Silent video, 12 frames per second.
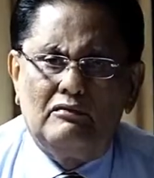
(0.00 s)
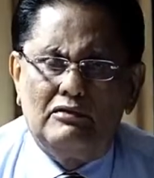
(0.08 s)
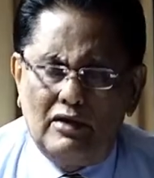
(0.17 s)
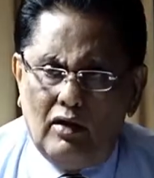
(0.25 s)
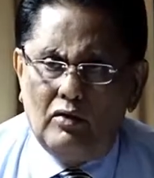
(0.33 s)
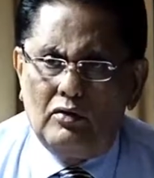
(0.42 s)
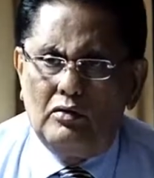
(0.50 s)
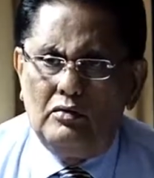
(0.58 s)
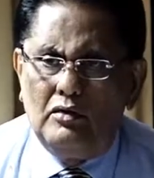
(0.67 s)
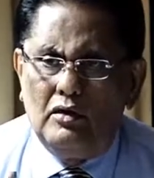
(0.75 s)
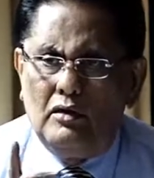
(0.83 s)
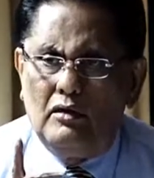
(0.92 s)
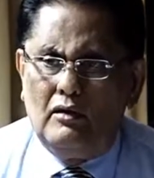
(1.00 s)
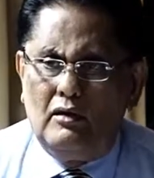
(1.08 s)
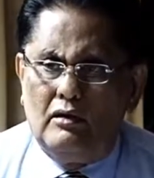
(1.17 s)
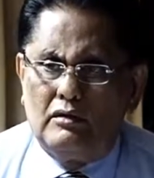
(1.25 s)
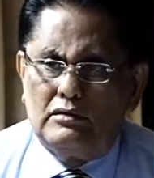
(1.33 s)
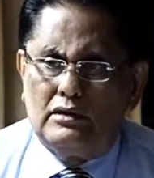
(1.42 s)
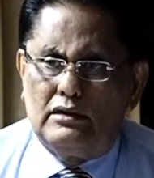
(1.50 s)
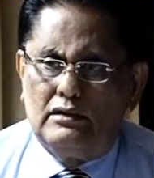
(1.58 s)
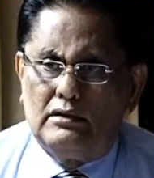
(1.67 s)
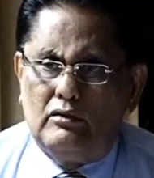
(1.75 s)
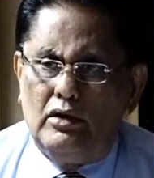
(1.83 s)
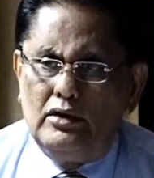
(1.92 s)
now
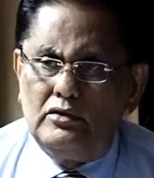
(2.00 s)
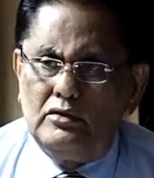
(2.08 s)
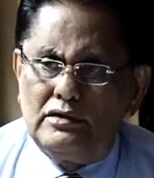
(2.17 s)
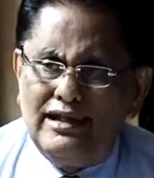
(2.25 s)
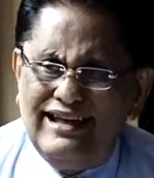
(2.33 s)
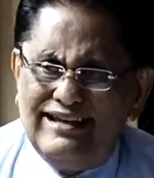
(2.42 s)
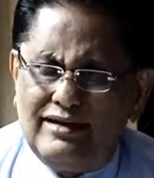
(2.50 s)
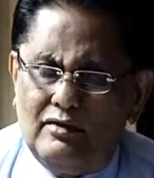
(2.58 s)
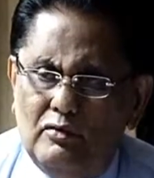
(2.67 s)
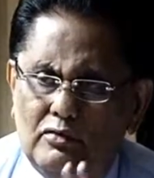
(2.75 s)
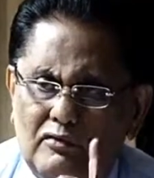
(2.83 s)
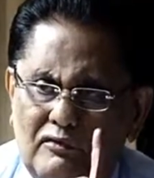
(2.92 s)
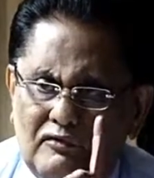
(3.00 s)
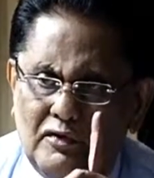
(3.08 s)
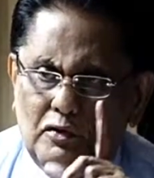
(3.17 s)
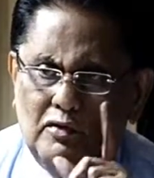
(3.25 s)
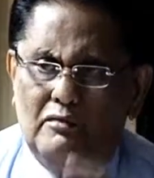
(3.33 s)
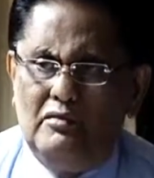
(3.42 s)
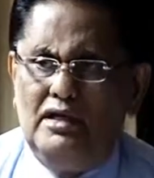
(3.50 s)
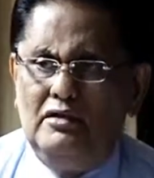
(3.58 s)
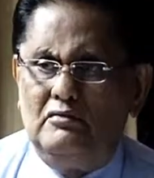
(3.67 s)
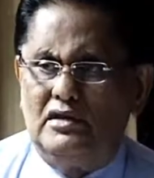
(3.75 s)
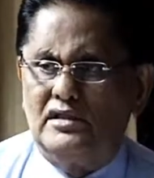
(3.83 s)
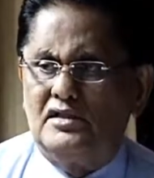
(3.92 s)
going to take you to few
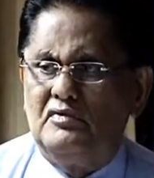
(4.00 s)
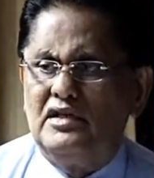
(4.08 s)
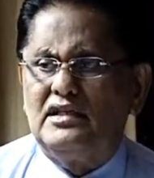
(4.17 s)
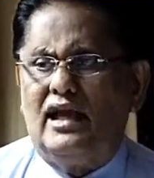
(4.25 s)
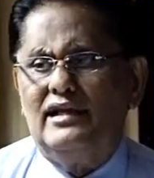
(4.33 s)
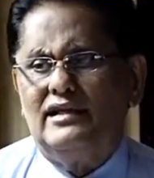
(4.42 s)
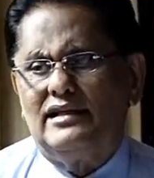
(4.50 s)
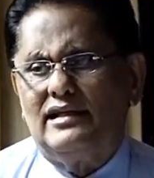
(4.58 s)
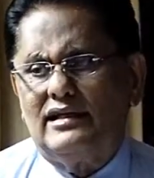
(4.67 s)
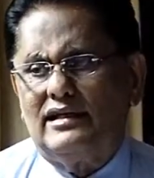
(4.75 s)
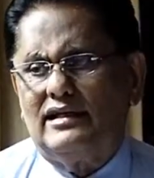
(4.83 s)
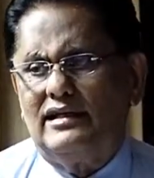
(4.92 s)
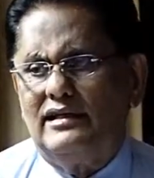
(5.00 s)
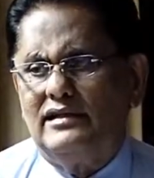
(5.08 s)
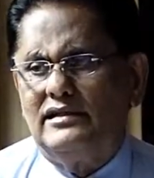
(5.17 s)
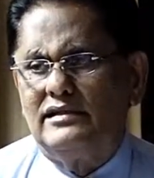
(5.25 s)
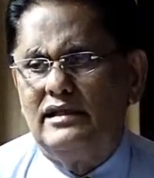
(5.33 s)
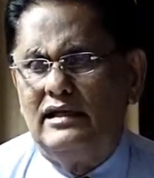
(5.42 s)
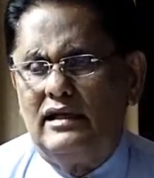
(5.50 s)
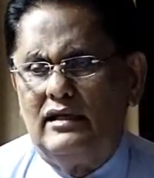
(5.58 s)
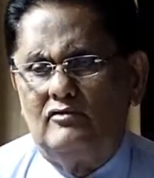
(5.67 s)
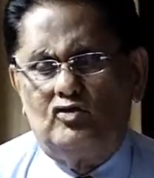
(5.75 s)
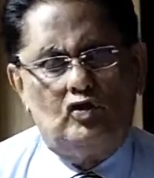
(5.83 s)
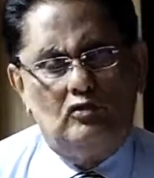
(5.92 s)
amendments which I think
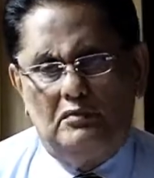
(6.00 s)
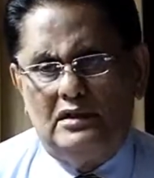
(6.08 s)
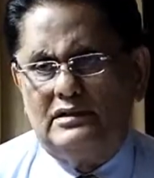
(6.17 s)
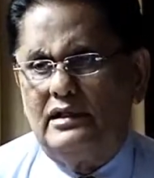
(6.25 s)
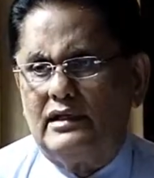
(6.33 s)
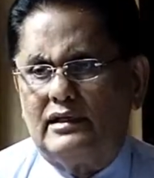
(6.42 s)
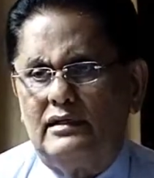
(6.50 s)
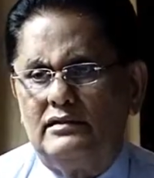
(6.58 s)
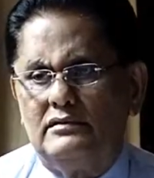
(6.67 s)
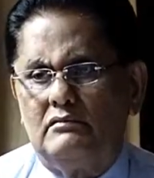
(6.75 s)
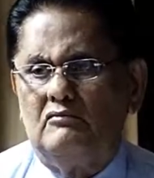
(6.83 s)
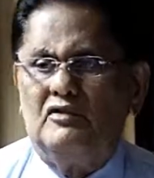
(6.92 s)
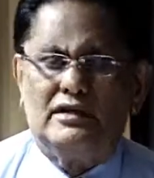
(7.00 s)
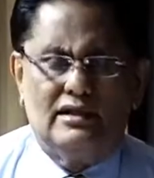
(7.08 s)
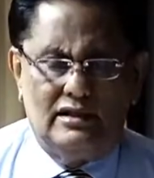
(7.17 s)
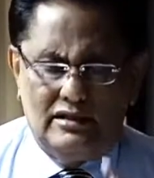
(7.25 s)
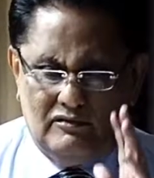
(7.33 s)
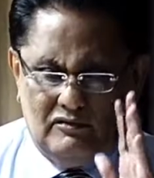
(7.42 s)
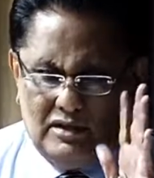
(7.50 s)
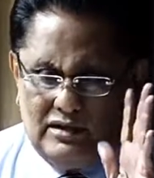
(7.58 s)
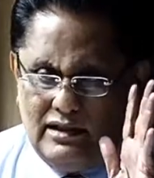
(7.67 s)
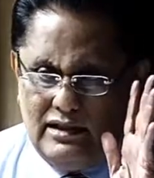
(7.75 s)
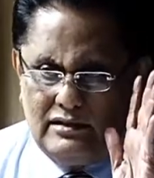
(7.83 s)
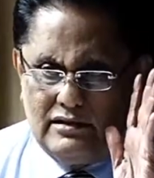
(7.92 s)
should be taken,
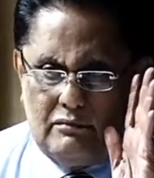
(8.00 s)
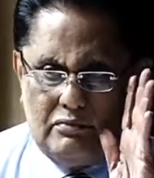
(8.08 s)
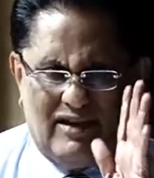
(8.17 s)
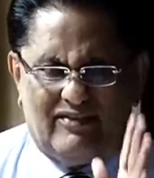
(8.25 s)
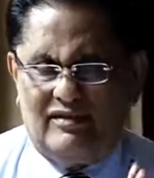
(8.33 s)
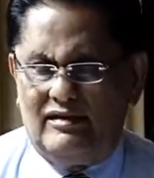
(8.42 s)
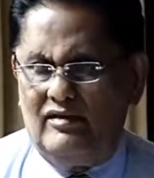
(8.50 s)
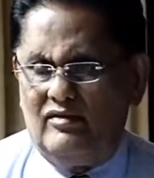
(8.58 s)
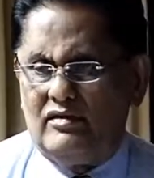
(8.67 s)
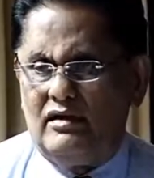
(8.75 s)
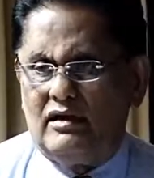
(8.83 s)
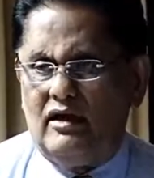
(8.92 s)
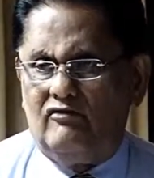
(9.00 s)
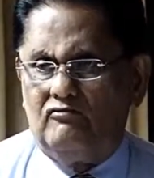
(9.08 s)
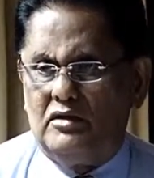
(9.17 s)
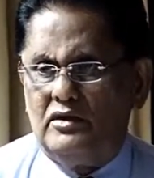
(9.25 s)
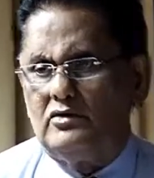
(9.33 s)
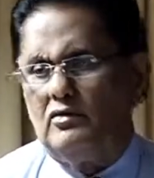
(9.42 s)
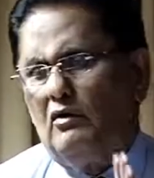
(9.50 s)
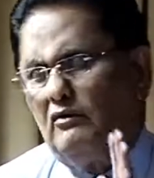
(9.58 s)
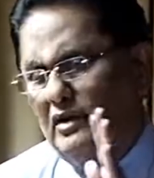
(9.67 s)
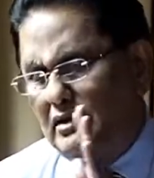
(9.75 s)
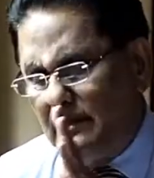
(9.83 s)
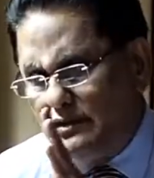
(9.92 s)
whether it's a presidential government or
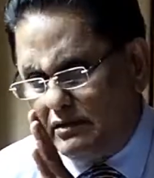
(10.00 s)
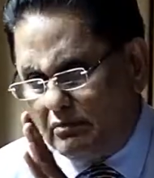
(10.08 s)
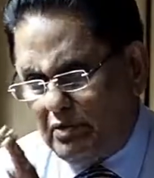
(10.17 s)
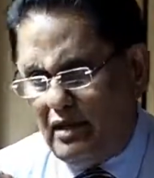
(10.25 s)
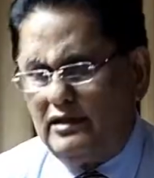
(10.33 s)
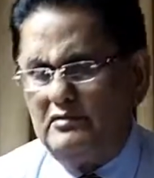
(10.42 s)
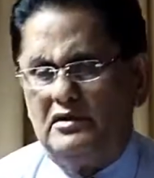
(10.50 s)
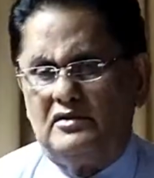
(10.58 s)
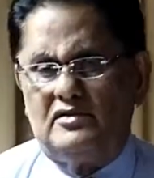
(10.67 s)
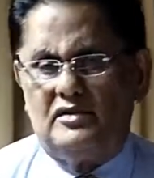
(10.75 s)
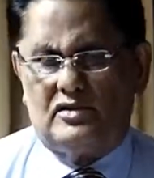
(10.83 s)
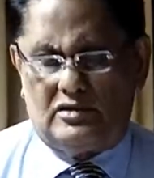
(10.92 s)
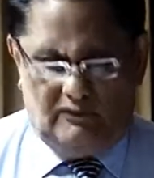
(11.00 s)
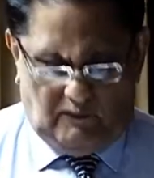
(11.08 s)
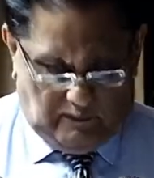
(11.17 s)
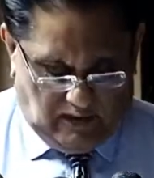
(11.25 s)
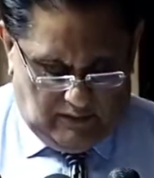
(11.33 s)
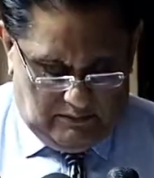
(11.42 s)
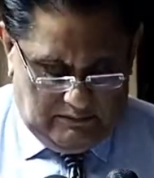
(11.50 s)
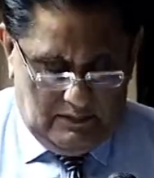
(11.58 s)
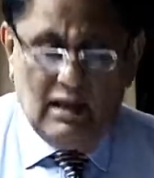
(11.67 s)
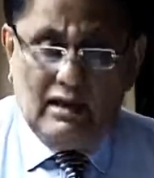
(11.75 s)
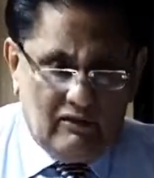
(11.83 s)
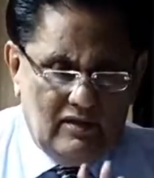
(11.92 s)
whether it's a parliamentary system of government.
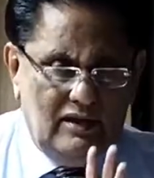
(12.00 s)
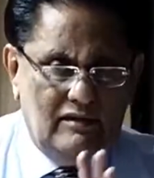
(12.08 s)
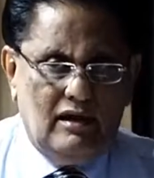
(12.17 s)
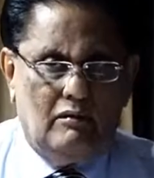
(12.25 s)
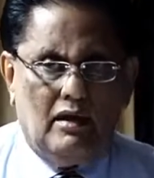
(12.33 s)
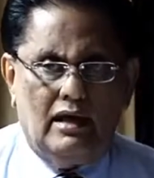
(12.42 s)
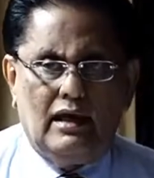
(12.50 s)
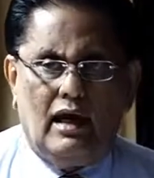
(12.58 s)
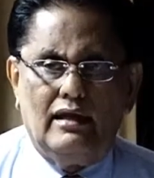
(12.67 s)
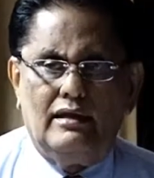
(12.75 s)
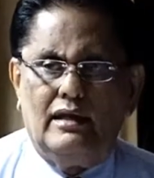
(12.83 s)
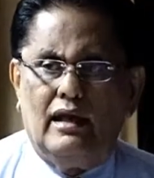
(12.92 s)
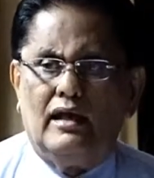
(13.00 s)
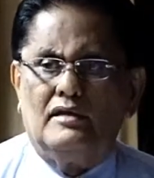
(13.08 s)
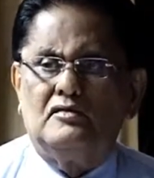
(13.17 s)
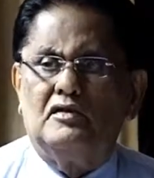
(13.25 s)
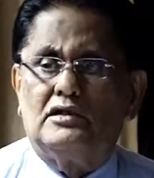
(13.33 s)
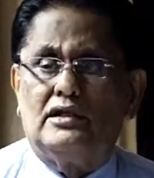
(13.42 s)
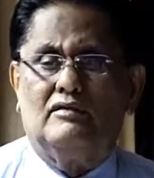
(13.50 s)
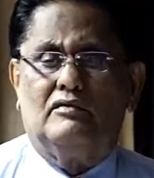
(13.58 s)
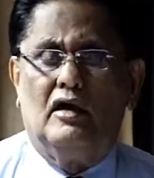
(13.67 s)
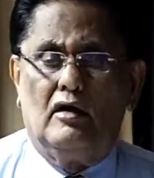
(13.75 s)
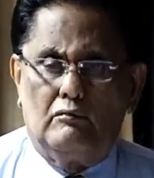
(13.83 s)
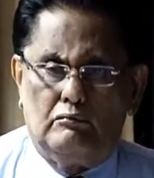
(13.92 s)
These are my ideas which I've
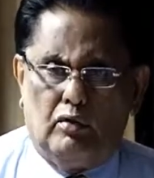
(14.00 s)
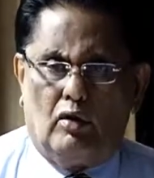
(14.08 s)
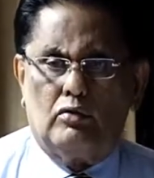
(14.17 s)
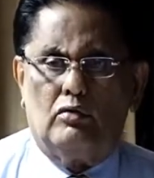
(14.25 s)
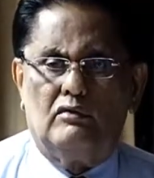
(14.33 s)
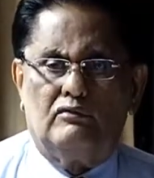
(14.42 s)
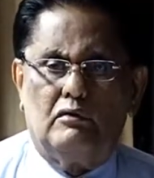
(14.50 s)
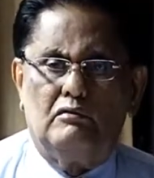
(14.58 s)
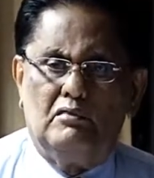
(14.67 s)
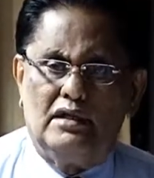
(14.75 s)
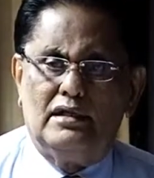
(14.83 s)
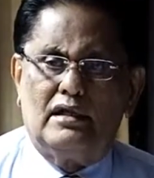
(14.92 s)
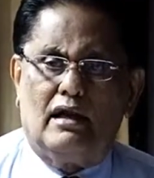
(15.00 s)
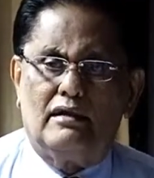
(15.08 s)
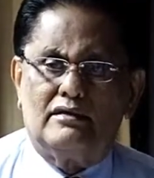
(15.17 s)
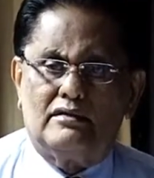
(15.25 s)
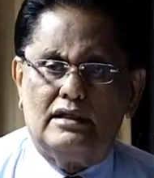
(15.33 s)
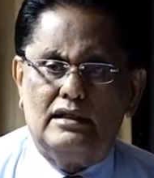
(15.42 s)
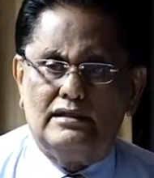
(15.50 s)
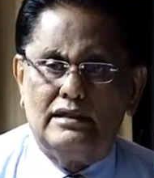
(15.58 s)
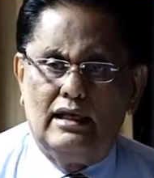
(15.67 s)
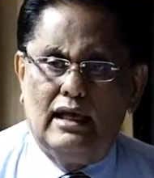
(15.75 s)
borrowed from many countries